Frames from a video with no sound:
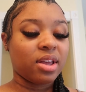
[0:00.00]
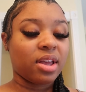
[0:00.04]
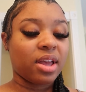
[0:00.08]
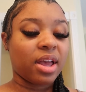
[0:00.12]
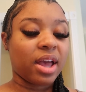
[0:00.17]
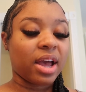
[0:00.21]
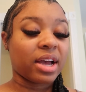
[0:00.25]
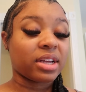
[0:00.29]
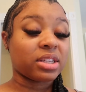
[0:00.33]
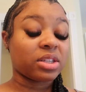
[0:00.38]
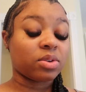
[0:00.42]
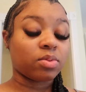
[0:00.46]

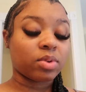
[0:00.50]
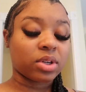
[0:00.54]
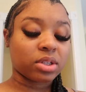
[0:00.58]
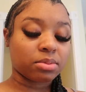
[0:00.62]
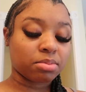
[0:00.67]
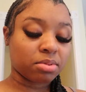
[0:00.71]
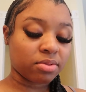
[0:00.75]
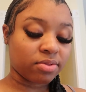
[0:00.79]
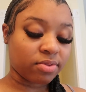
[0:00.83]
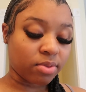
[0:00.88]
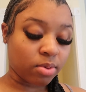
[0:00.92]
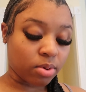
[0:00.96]
as it was
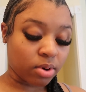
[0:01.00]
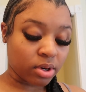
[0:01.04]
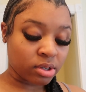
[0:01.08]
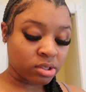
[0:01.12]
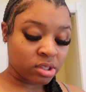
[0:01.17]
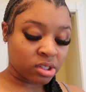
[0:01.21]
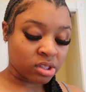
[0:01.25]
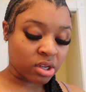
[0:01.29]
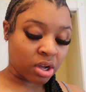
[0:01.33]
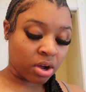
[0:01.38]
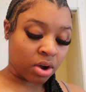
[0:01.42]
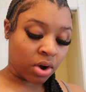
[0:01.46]
before.
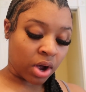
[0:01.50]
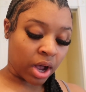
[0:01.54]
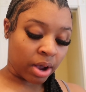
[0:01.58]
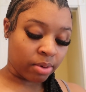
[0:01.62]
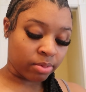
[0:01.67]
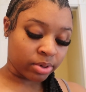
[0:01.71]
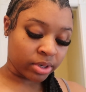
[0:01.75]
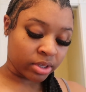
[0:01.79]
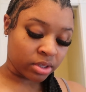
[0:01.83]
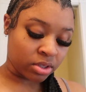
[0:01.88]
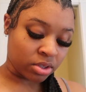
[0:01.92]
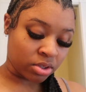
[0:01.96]
So I
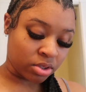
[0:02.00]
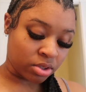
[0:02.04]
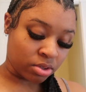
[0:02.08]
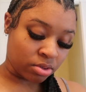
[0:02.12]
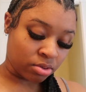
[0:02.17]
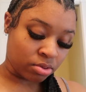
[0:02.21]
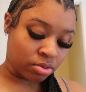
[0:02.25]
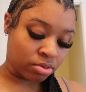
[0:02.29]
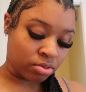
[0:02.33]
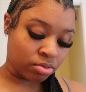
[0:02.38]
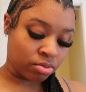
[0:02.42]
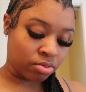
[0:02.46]
wanted
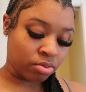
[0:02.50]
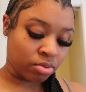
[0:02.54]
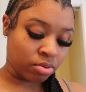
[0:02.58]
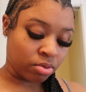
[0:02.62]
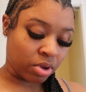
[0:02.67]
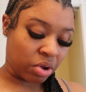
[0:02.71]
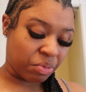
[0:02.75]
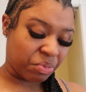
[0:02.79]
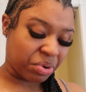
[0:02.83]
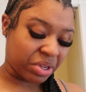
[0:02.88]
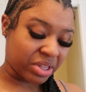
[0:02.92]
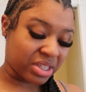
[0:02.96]
to
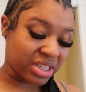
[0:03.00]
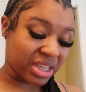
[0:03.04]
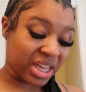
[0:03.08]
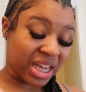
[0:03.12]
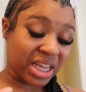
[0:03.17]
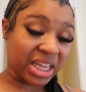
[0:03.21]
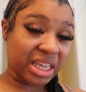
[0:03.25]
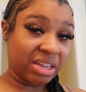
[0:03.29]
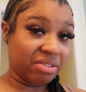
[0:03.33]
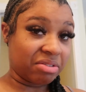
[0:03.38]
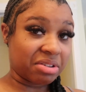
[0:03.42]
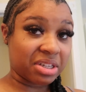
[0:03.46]

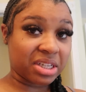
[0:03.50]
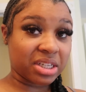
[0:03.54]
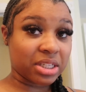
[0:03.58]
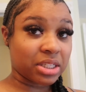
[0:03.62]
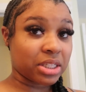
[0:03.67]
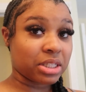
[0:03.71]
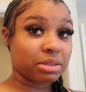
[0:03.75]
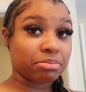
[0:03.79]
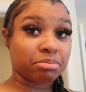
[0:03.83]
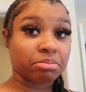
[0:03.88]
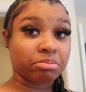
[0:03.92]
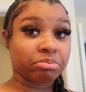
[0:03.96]
like give it
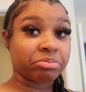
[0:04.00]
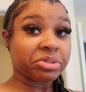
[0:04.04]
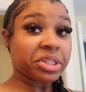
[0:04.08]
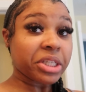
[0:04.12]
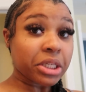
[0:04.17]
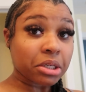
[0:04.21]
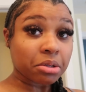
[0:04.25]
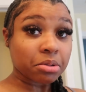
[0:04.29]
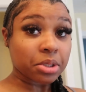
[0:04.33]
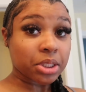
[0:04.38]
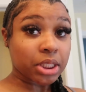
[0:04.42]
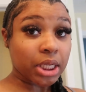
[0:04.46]
some
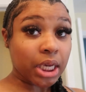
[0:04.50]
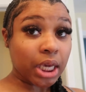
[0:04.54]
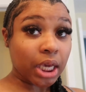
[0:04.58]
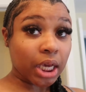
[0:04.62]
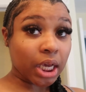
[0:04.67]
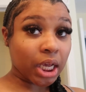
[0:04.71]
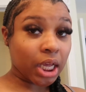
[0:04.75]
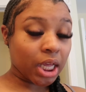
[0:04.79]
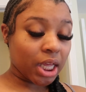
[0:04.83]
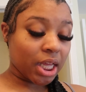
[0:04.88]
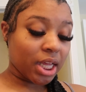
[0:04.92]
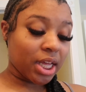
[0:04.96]
TLC.
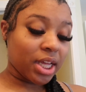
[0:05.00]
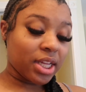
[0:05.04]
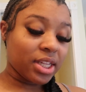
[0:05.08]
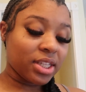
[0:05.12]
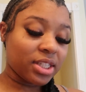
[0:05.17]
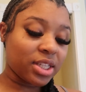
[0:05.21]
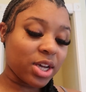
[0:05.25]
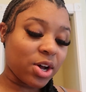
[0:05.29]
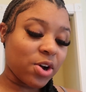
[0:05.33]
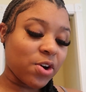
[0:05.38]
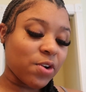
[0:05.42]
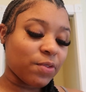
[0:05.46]

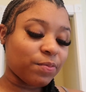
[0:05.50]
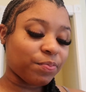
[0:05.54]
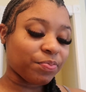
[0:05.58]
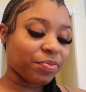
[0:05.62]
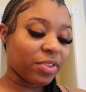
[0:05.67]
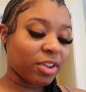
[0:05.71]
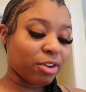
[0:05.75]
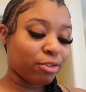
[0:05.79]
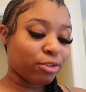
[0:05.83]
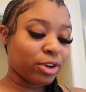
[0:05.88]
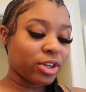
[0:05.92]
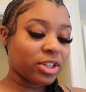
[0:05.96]
So
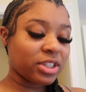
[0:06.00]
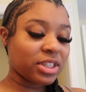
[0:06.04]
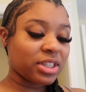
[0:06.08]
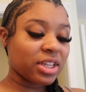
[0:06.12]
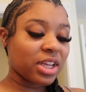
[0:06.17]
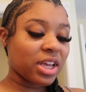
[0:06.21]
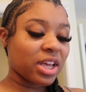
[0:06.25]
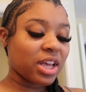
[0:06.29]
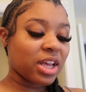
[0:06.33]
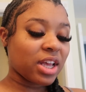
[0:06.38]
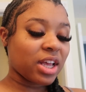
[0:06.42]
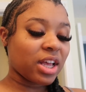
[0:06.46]
first
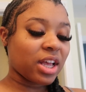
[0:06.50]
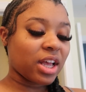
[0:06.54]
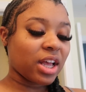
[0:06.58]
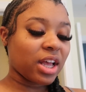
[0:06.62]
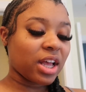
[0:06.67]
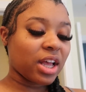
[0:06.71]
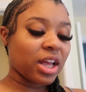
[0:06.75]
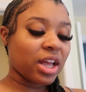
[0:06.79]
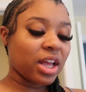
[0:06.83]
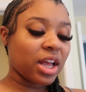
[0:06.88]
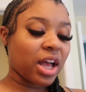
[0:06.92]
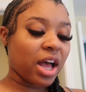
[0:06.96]
thing,
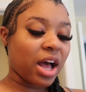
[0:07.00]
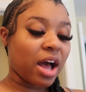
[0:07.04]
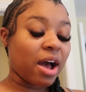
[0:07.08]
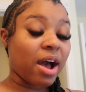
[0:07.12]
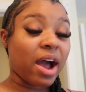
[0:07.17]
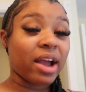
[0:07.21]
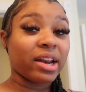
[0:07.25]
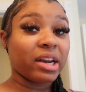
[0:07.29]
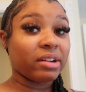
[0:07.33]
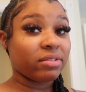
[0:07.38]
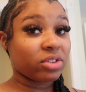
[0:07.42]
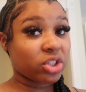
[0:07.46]

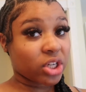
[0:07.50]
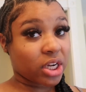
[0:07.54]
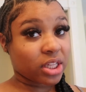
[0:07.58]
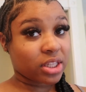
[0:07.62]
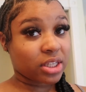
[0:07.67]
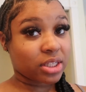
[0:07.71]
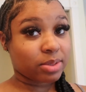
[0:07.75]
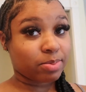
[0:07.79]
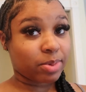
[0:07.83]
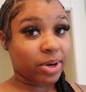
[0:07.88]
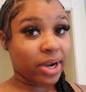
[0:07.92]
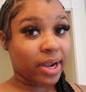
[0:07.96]
I never tried
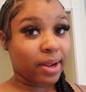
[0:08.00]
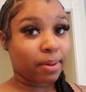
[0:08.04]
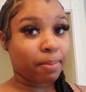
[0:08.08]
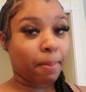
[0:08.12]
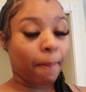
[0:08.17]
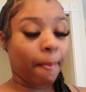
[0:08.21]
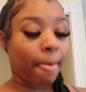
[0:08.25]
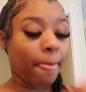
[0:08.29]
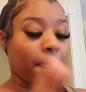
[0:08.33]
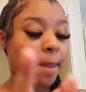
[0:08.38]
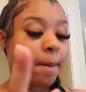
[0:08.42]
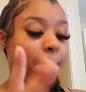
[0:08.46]
this brand,
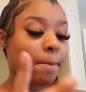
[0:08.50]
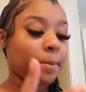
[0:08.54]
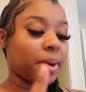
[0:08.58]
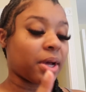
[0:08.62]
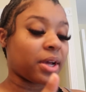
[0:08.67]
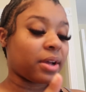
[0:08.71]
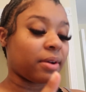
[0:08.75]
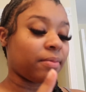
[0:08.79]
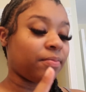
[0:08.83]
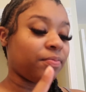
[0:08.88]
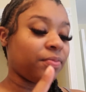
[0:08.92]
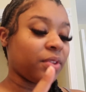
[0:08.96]

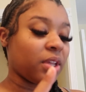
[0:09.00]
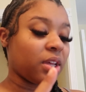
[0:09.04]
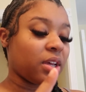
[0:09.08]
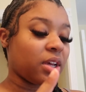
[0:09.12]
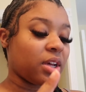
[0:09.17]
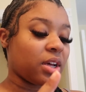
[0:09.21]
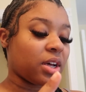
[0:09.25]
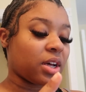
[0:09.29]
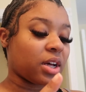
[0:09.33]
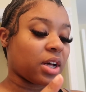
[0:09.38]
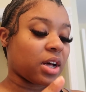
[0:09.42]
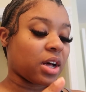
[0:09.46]
but
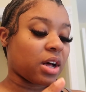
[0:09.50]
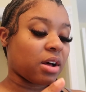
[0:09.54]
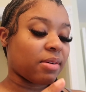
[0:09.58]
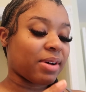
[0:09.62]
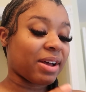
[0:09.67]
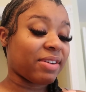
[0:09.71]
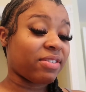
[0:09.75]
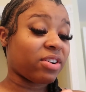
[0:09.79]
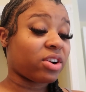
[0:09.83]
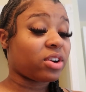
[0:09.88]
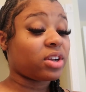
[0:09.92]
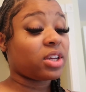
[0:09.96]

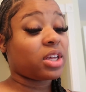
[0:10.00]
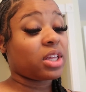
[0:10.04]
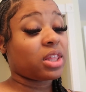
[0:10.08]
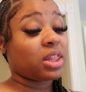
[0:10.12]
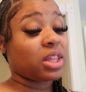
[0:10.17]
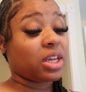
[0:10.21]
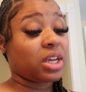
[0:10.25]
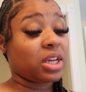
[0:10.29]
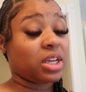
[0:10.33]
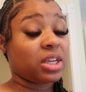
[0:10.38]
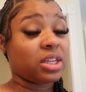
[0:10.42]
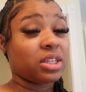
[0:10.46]
I've heard good
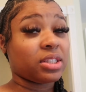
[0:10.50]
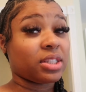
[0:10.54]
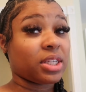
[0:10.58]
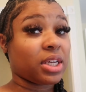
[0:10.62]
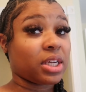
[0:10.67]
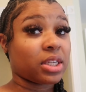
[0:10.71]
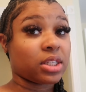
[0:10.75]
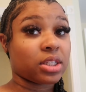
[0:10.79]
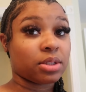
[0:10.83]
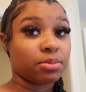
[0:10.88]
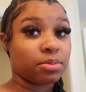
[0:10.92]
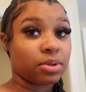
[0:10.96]
things
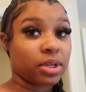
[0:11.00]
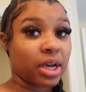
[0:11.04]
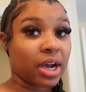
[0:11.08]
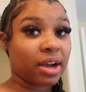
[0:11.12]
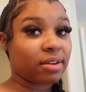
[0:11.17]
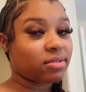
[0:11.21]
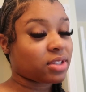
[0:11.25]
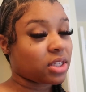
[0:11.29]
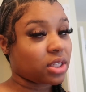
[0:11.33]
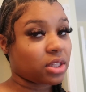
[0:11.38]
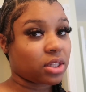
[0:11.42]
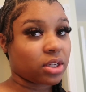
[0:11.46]
and
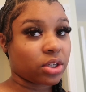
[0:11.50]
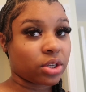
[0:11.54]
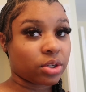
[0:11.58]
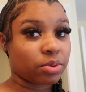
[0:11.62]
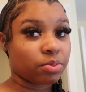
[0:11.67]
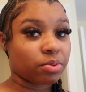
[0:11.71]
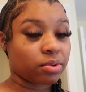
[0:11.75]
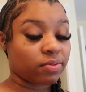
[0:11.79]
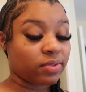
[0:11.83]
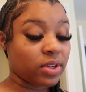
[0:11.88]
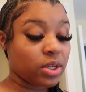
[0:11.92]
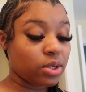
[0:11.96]
I've seen the good
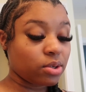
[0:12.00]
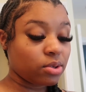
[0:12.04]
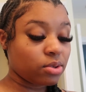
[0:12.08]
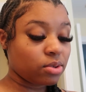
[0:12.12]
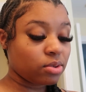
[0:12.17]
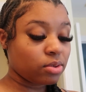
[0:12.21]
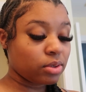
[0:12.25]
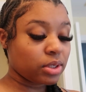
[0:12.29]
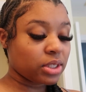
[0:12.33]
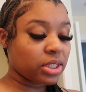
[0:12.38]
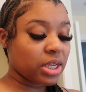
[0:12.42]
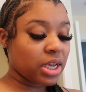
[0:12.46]

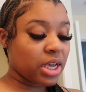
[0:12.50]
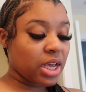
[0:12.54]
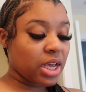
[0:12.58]
reviews.